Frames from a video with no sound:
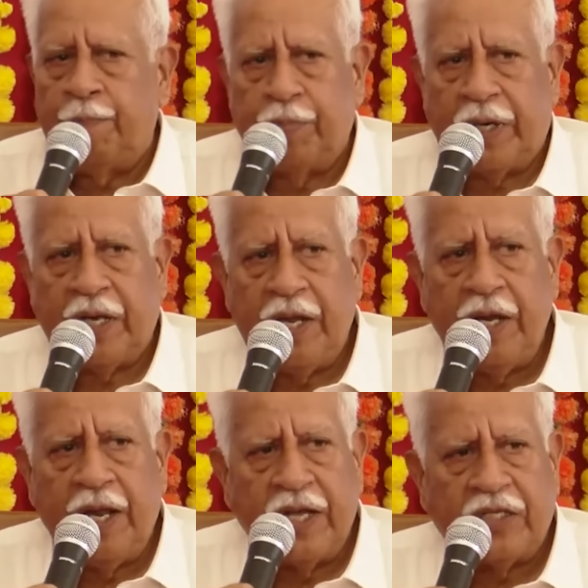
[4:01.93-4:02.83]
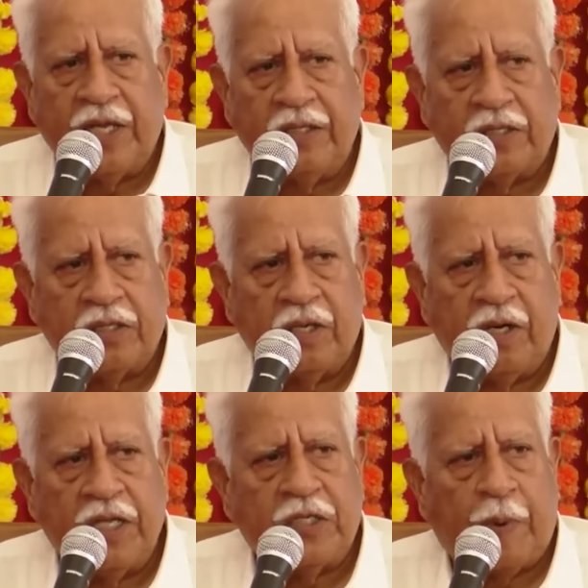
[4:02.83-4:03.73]
But in essence,
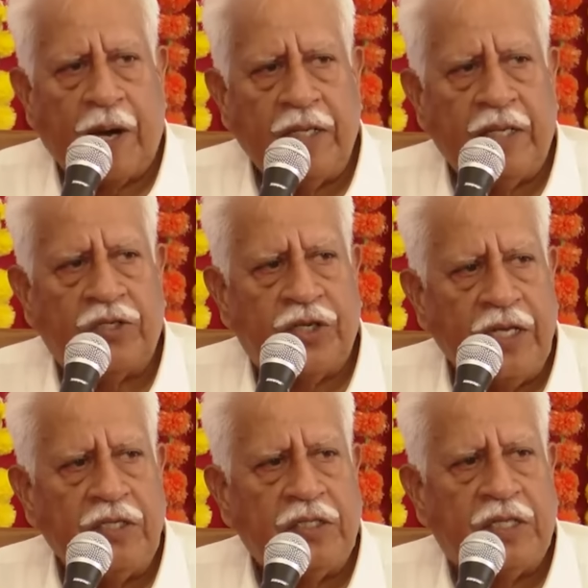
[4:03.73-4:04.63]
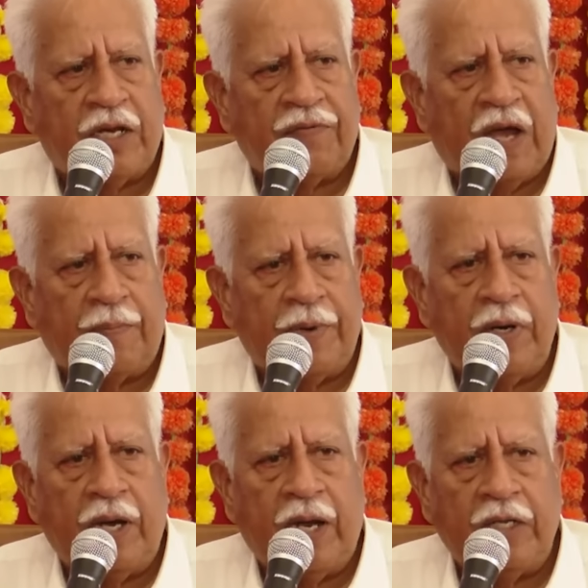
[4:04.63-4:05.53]
despite the changes that have
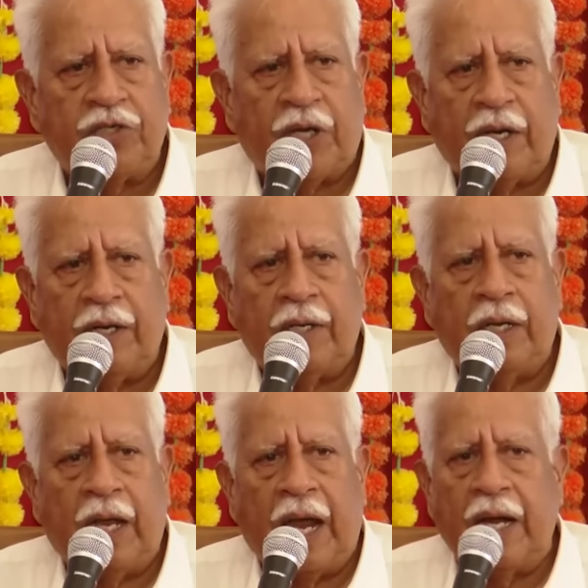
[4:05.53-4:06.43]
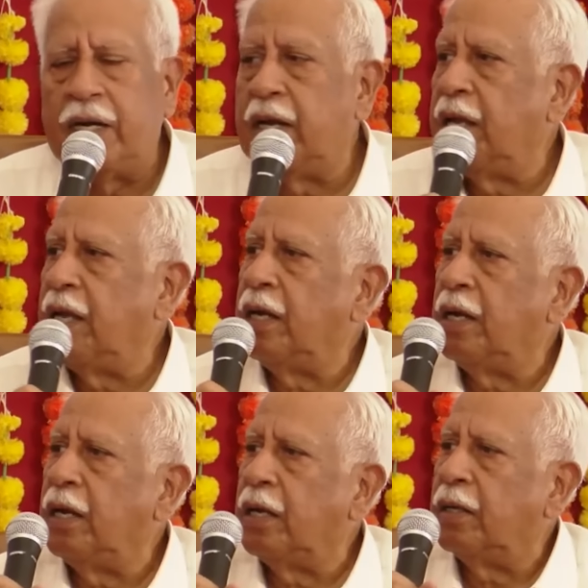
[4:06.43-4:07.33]
happened in China and
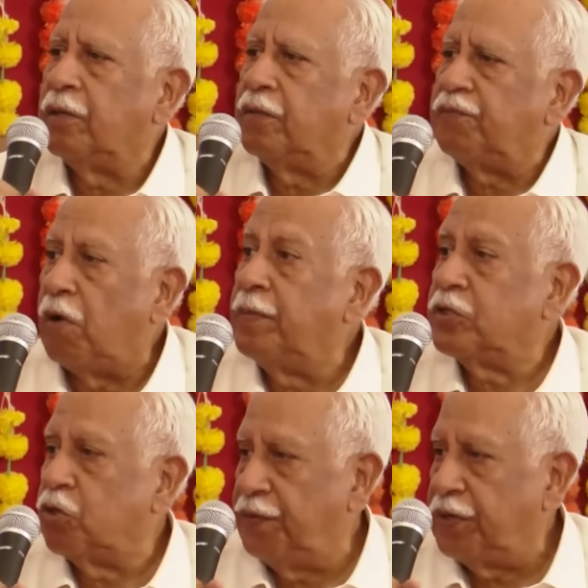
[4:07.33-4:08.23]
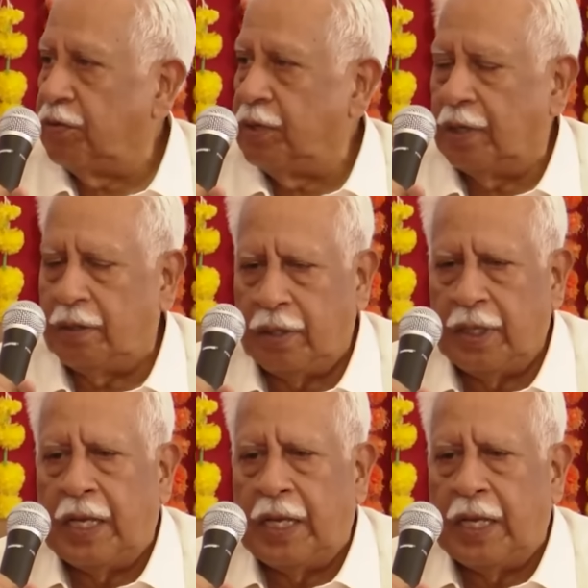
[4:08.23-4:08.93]
in the former Soviet Union,